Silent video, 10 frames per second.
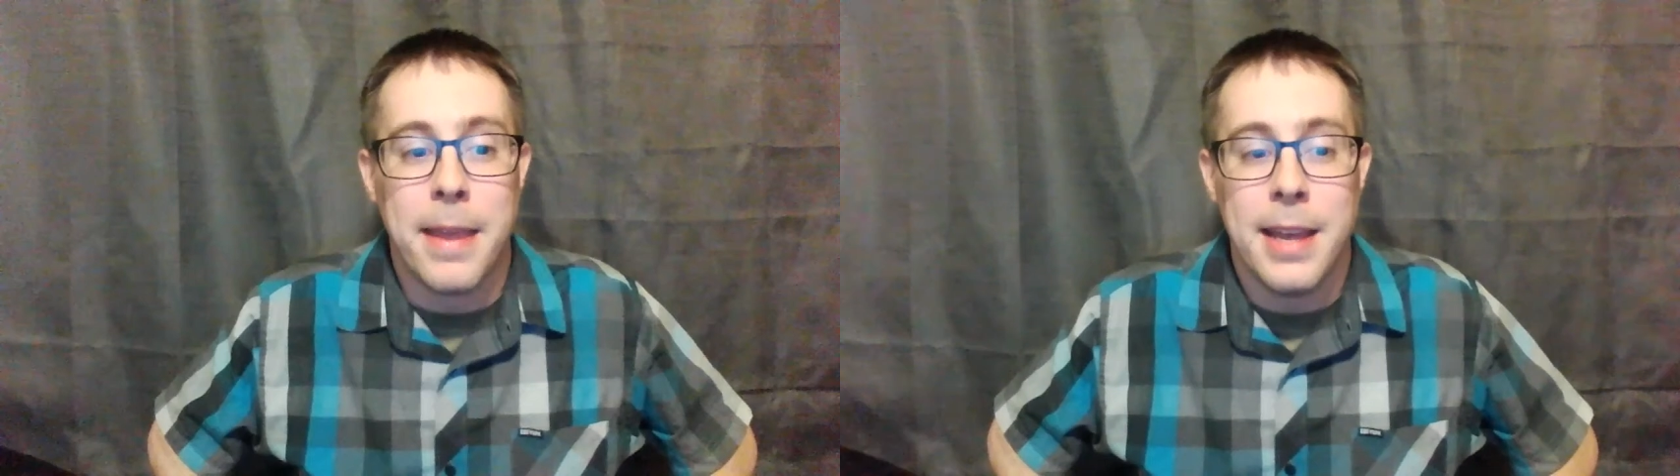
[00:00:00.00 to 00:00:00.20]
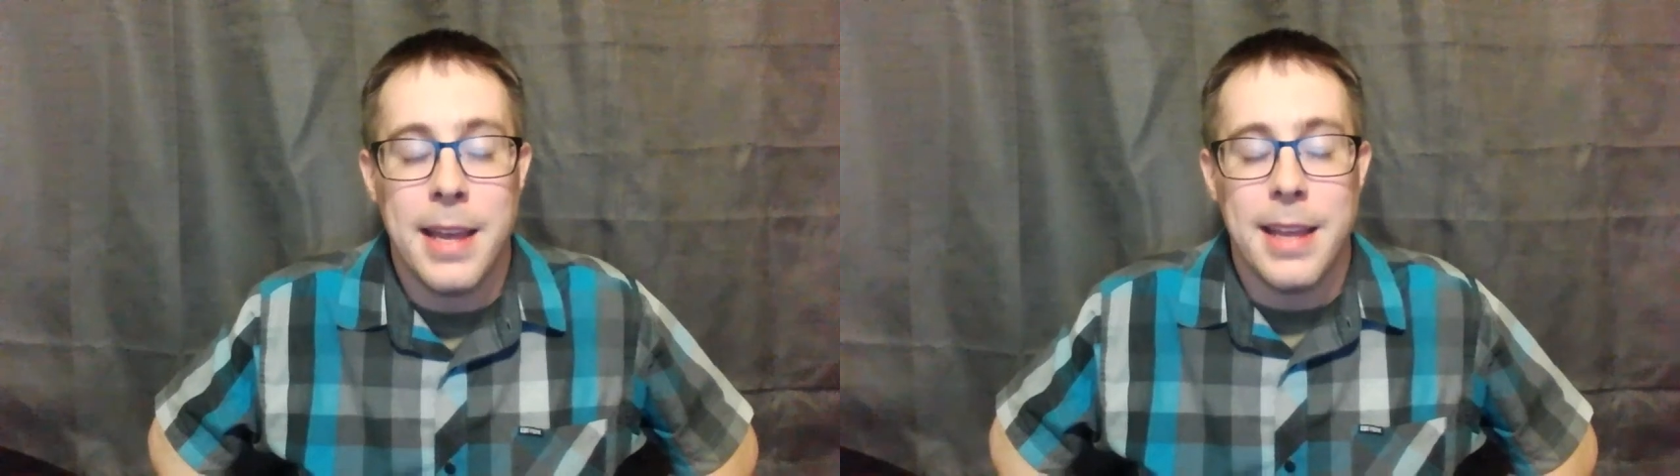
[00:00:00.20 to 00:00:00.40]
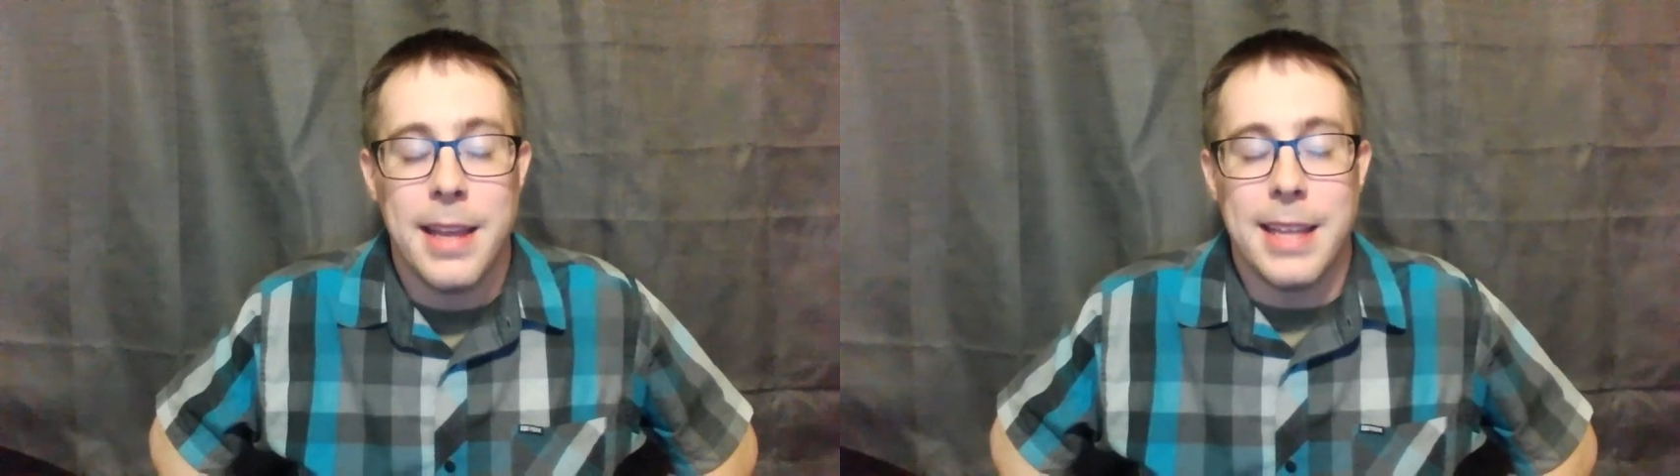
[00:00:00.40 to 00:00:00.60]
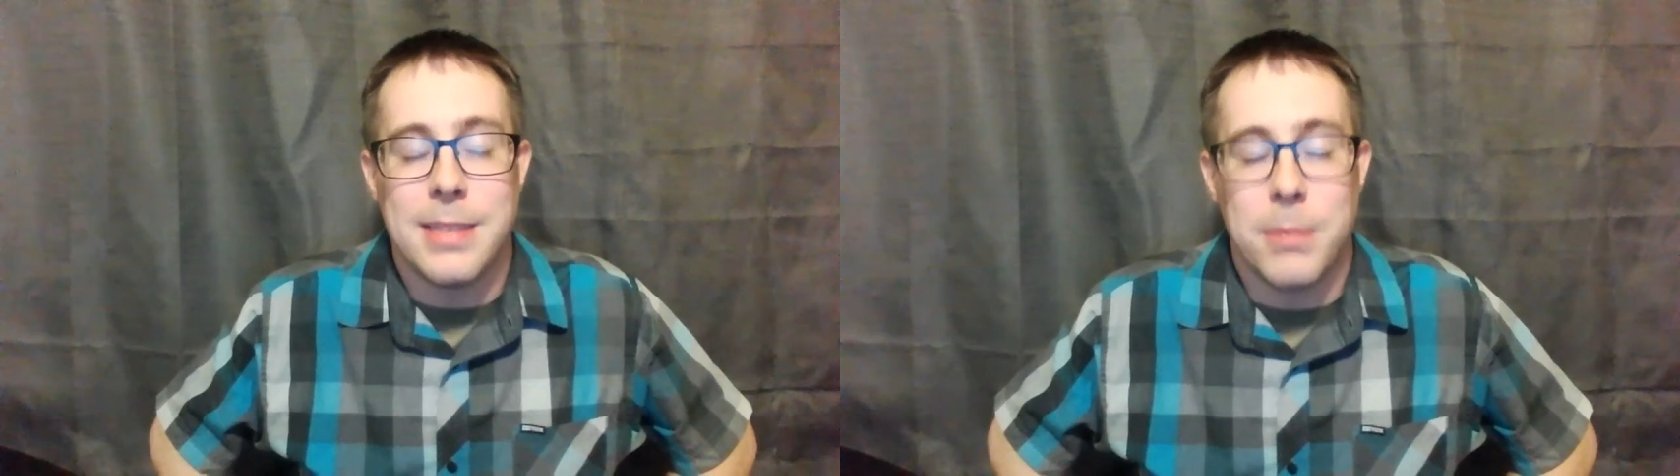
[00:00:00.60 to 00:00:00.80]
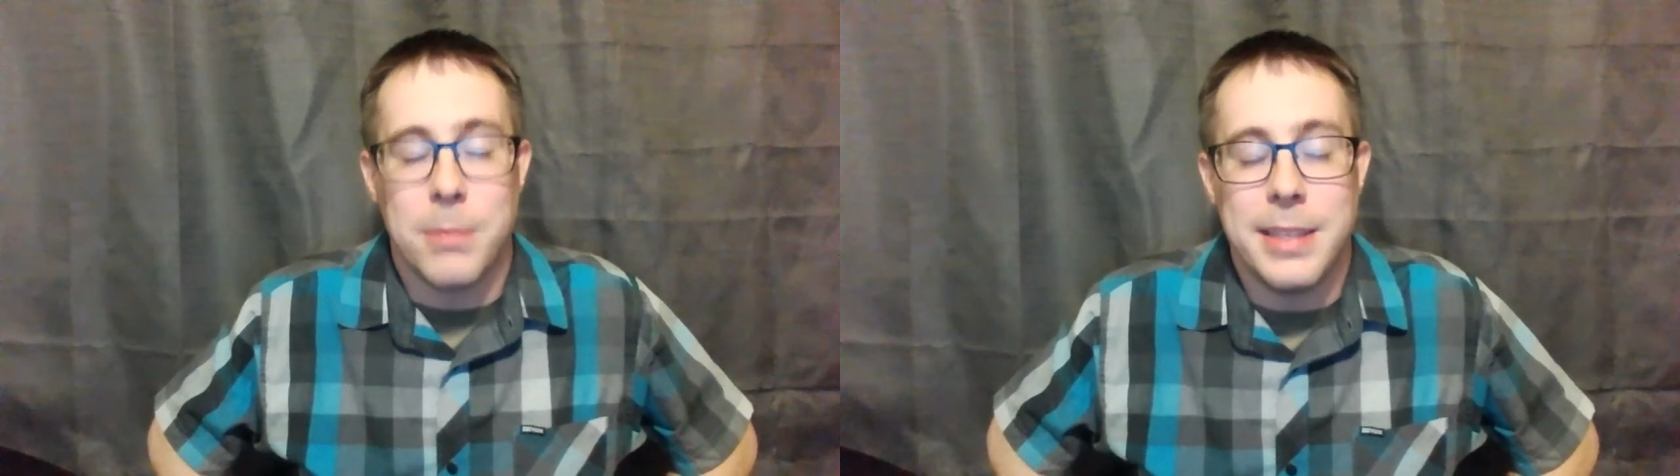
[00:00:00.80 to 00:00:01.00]
It's
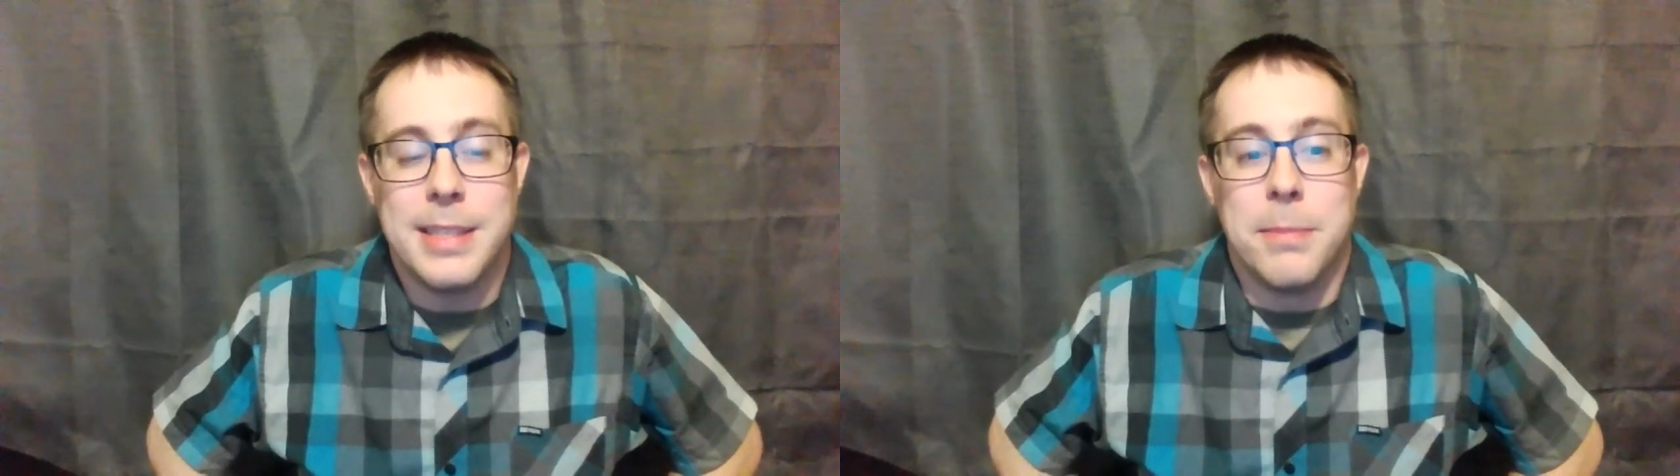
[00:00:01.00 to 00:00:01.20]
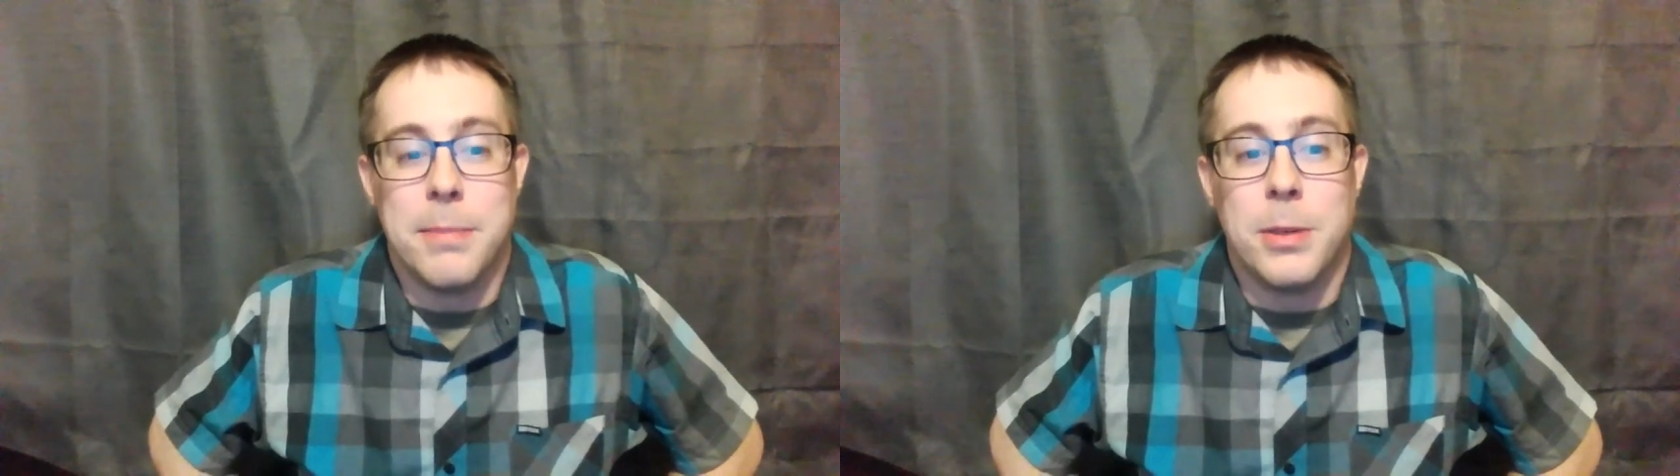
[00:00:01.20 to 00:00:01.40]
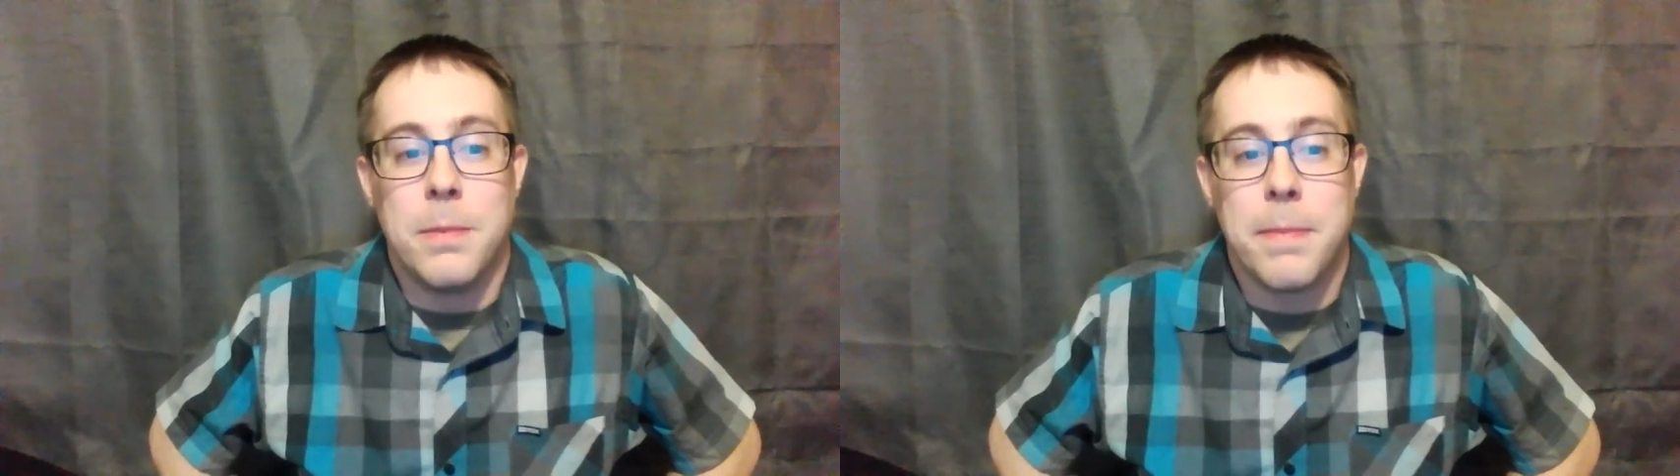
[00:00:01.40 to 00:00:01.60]
really simple.